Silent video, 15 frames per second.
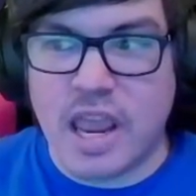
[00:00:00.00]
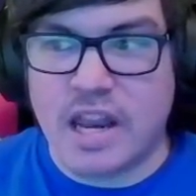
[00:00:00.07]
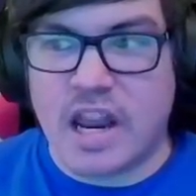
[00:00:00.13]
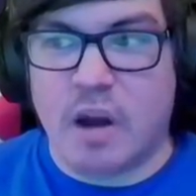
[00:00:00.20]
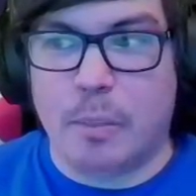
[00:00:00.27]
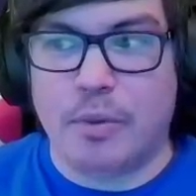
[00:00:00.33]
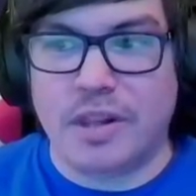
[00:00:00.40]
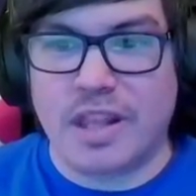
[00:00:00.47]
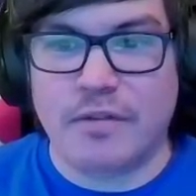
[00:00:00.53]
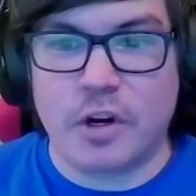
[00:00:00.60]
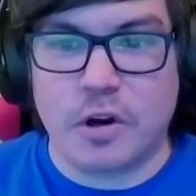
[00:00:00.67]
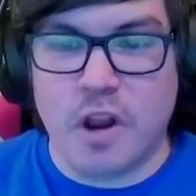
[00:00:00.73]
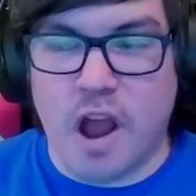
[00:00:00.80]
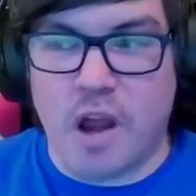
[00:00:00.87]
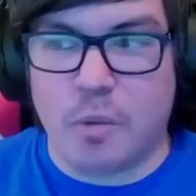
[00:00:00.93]
Now, believe it or
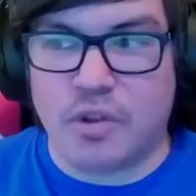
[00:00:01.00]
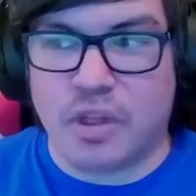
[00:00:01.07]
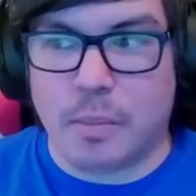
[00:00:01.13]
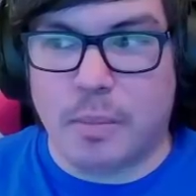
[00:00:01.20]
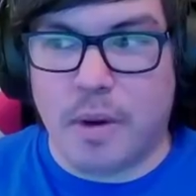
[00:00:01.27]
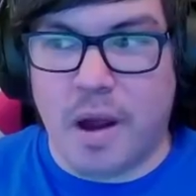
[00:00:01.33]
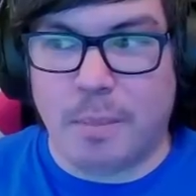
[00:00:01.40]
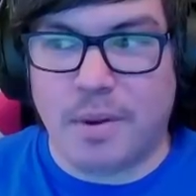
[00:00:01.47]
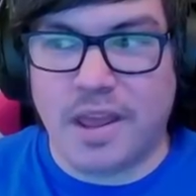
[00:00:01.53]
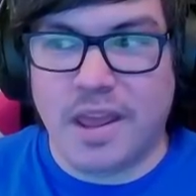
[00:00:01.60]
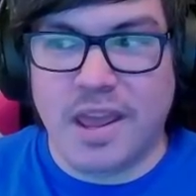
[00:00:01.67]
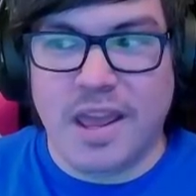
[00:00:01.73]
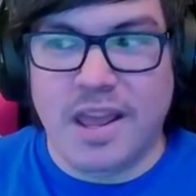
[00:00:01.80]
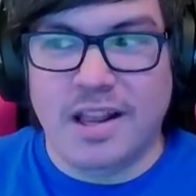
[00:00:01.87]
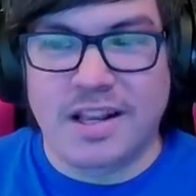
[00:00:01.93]
not, with the bump,
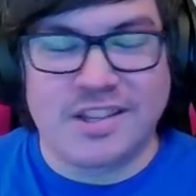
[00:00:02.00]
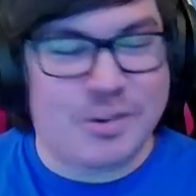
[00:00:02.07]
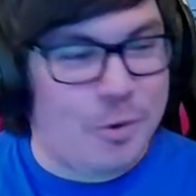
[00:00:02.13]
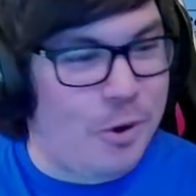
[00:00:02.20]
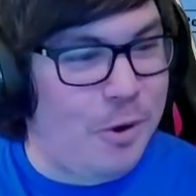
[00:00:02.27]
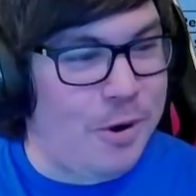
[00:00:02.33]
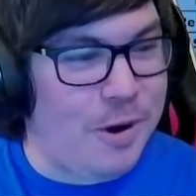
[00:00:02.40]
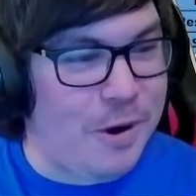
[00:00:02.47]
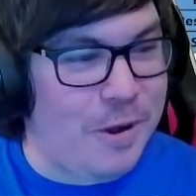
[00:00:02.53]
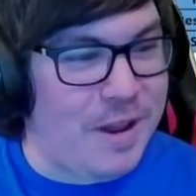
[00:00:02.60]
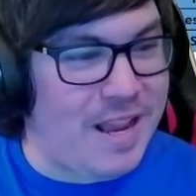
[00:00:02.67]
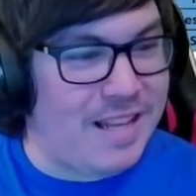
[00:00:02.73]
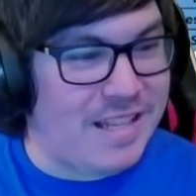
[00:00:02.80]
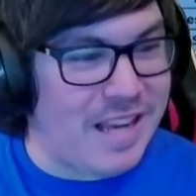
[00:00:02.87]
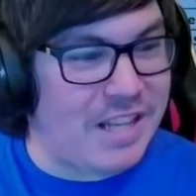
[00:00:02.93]
Squirrel Girl
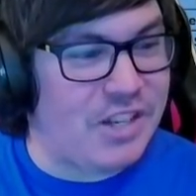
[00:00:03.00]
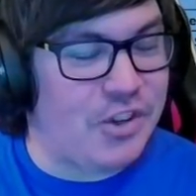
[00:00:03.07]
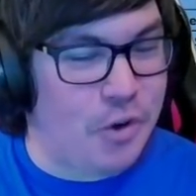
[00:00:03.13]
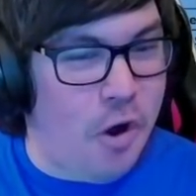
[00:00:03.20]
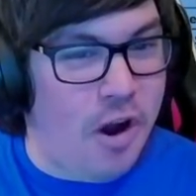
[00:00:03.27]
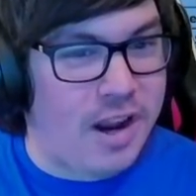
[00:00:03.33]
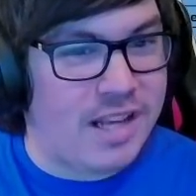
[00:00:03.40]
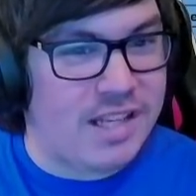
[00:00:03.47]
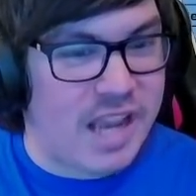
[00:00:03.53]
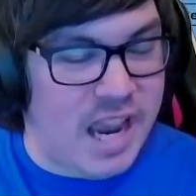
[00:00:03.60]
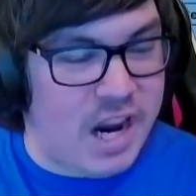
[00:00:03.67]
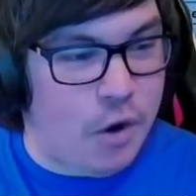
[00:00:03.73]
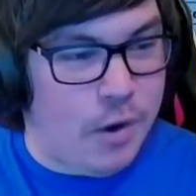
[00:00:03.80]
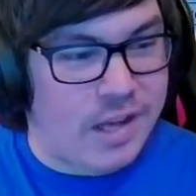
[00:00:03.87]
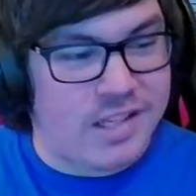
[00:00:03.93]
is as strong as
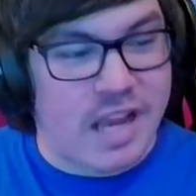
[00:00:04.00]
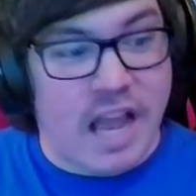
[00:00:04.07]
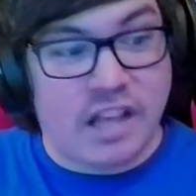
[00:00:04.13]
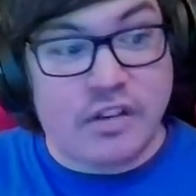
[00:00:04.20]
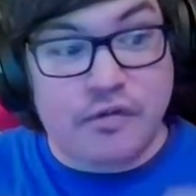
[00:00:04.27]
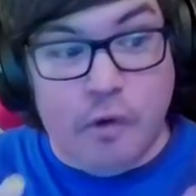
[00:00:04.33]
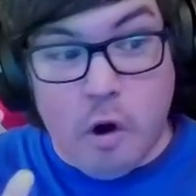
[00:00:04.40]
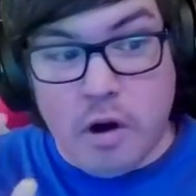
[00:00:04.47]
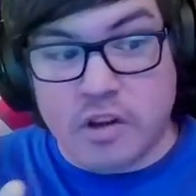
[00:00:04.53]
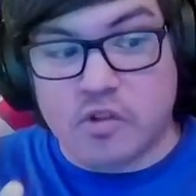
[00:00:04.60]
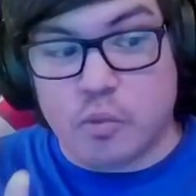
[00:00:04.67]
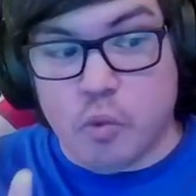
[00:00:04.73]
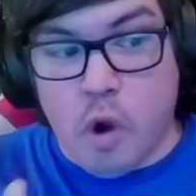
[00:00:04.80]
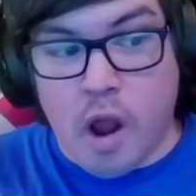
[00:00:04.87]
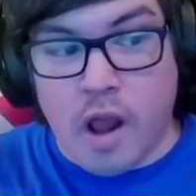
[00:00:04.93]
Icarus, as far as
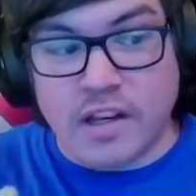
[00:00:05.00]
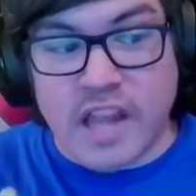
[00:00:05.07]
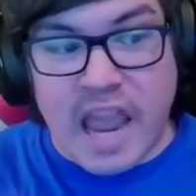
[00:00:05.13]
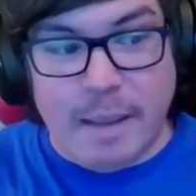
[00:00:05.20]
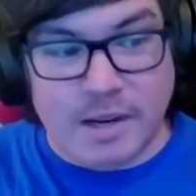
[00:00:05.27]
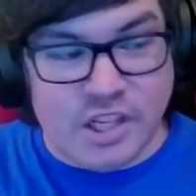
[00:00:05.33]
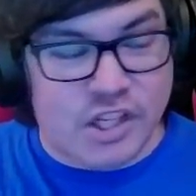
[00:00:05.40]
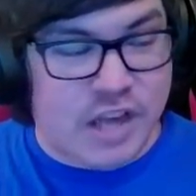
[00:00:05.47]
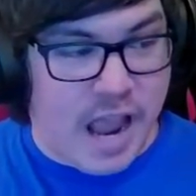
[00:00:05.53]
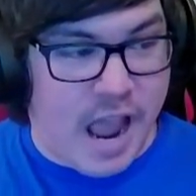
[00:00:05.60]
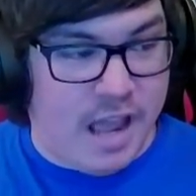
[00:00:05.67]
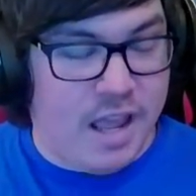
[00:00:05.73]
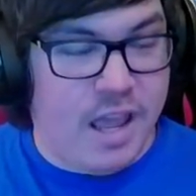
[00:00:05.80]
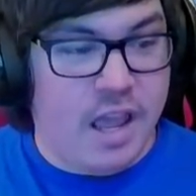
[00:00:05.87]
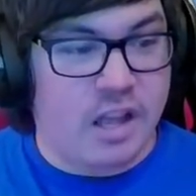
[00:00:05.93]
raw damage stat.